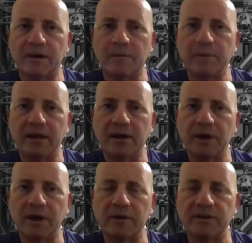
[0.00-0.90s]
HANA,
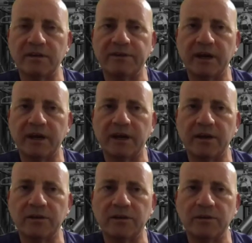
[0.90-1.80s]
we are
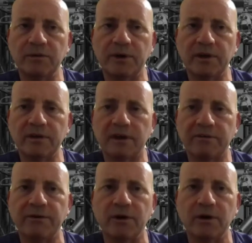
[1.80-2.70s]
certifying
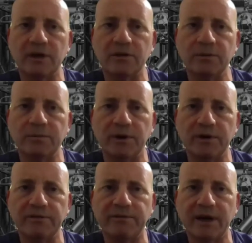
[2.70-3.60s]
2.4 and
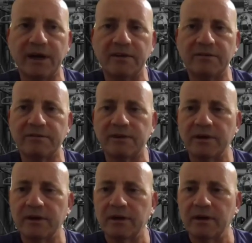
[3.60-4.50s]
2.5,
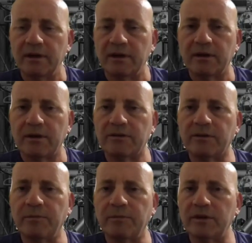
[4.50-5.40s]
uh,
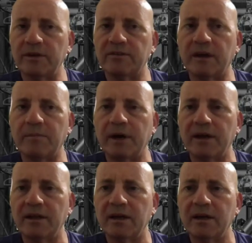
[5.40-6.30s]
supporting SAP
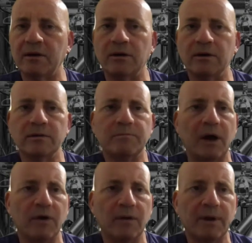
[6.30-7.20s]
HANA on
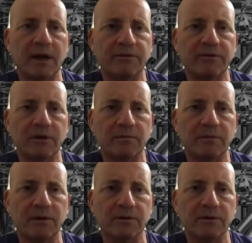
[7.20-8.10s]
Power Platform
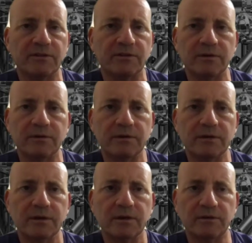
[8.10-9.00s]
also.
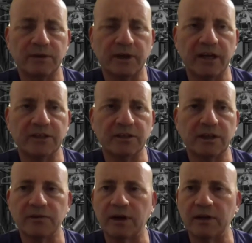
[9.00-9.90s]
So the agent
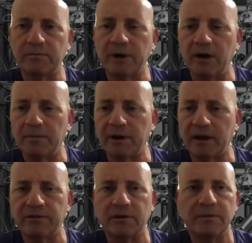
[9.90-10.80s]
can run on Power
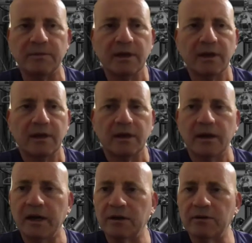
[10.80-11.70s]
Platform.
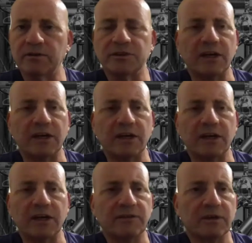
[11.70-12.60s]
And also JSON
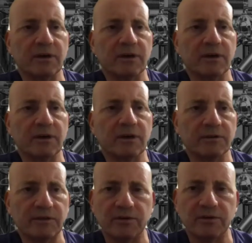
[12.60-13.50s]

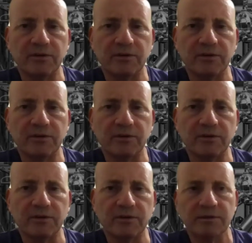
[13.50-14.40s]
also supports SAP
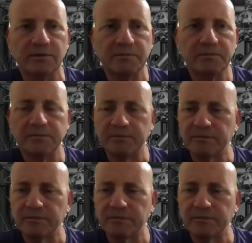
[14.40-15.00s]
HANA very soon.